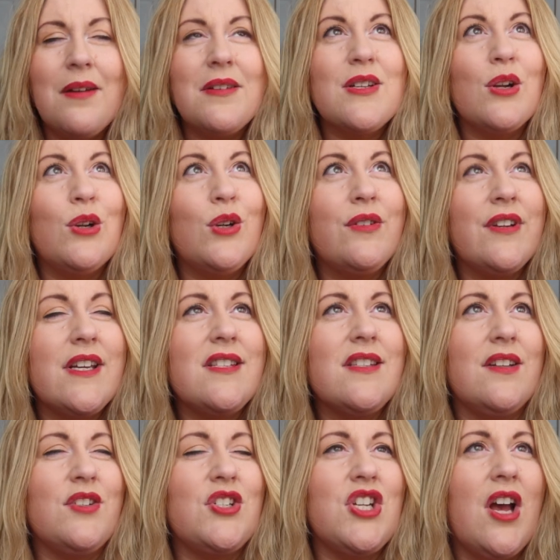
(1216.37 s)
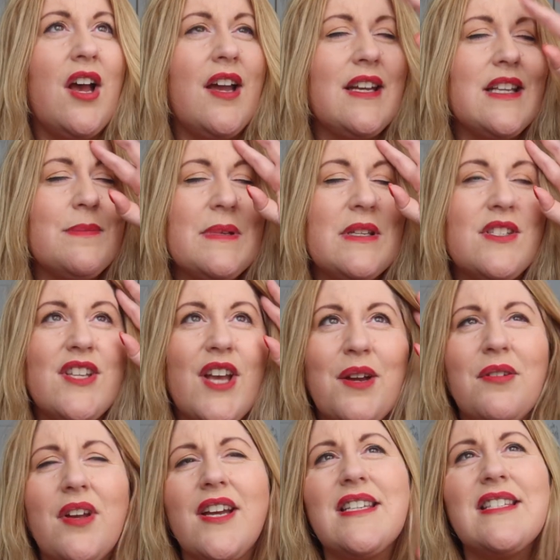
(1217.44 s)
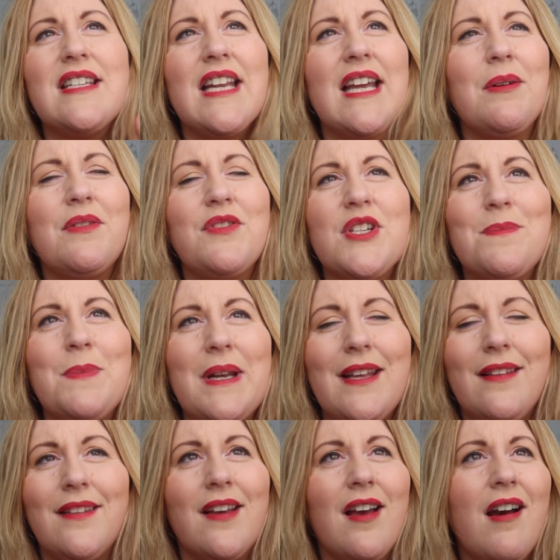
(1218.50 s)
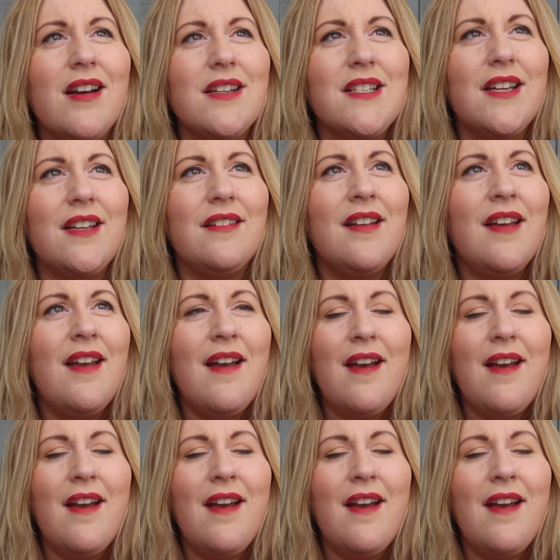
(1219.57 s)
It's glorious sunshine. It's been so nice today. We've just been in the garden.